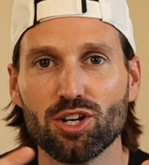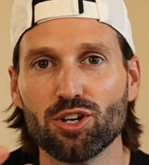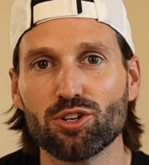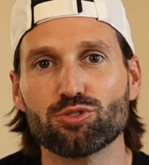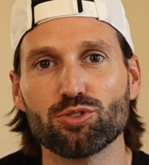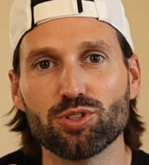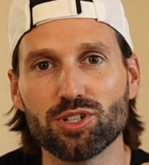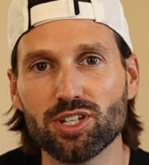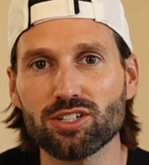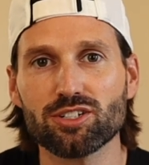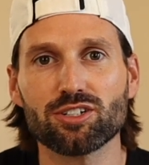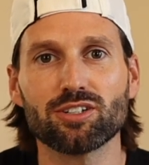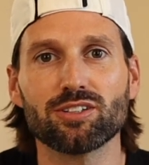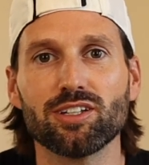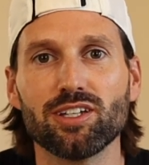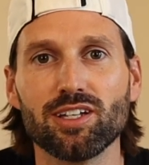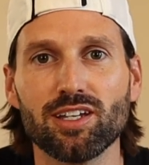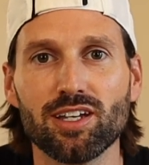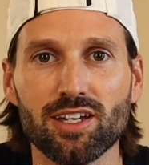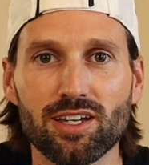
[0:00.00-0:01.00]

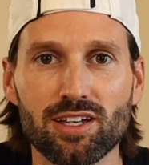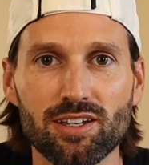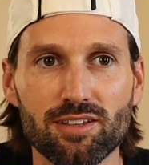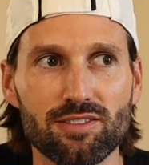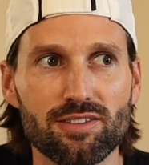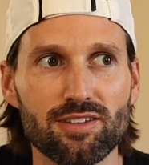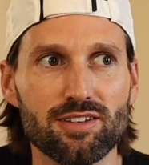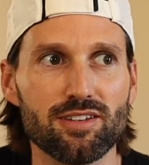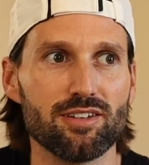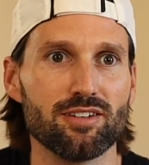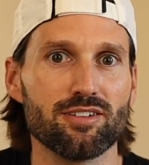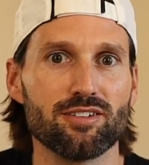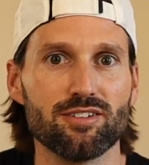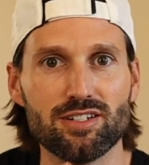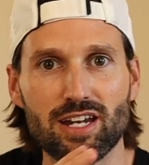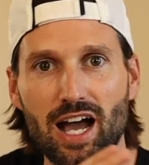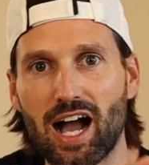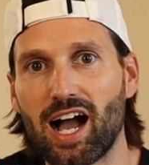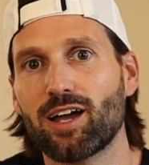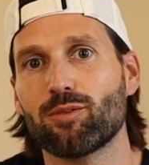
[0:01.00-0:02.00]
traditionally the
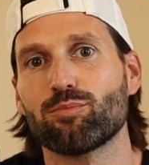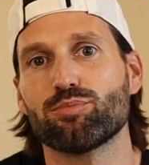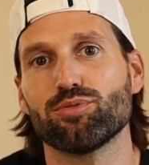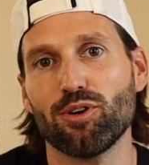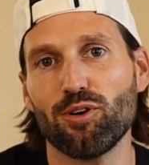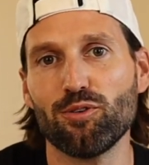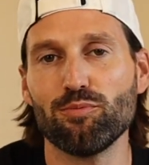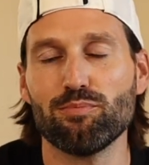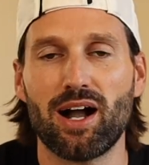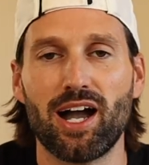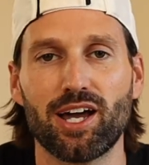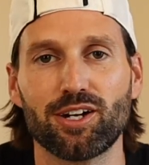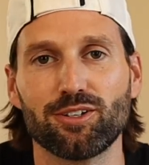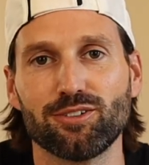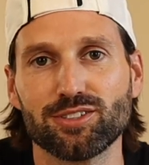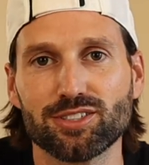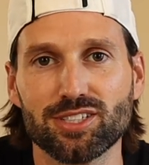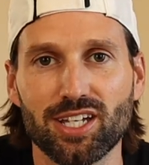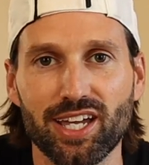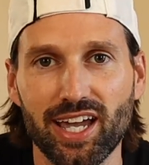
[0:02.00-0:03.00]
non-Pro
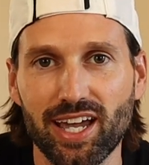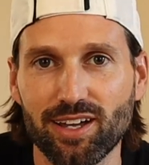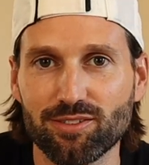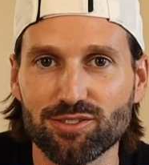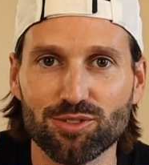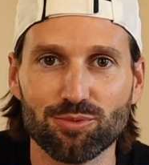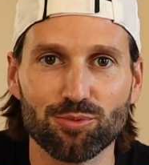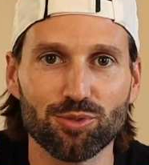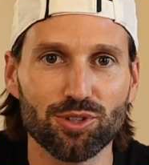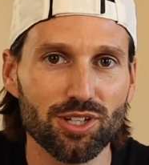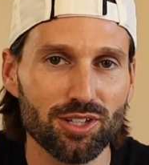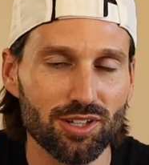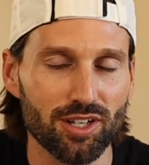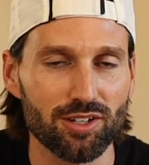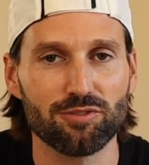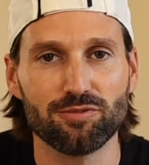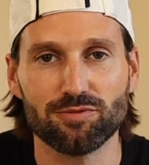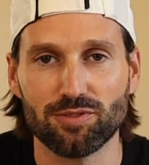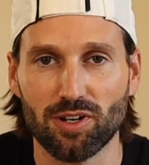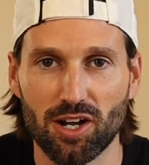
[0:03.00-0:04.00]
models have some really
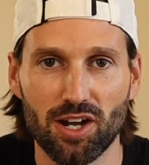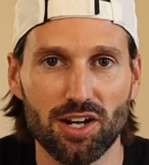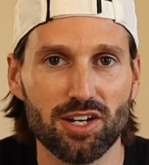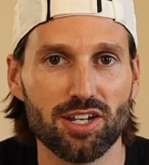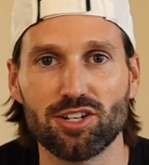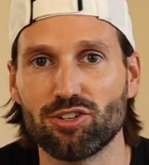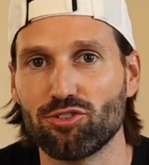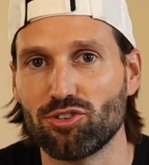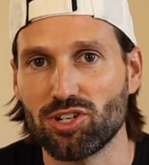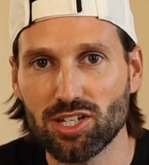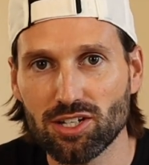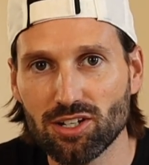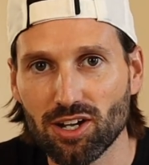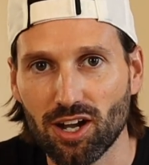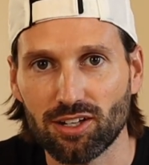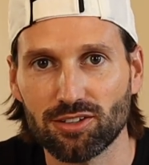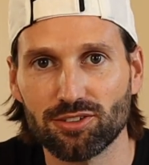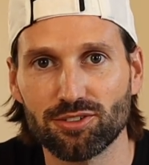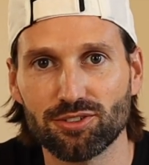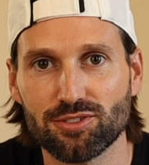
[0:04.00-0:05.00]
fun and unique
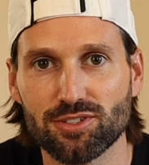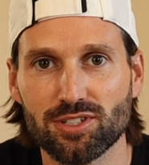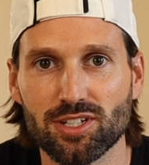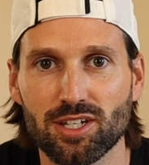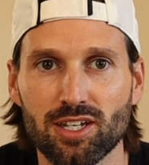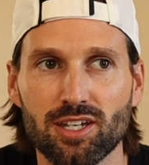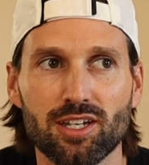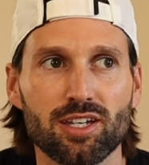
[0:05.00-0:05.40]
colors.